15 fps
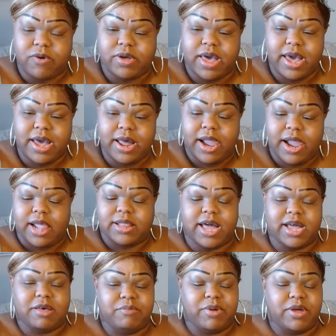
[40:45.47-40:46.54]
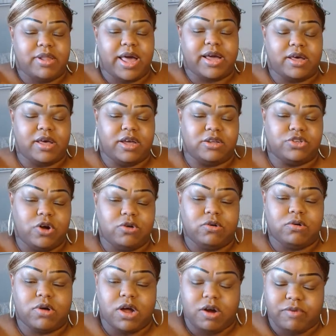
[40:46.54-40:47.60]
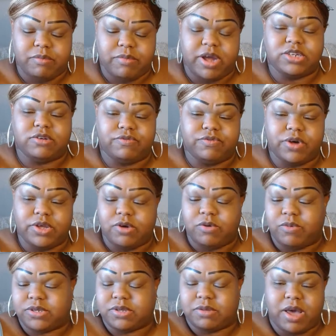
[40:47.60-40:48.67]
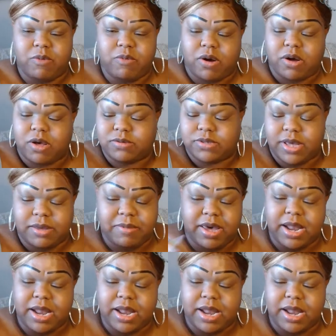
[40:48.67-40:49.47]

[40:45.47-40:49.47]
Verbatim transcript: Okay, that could be like an internal confirmation for you when somebody walk up and say,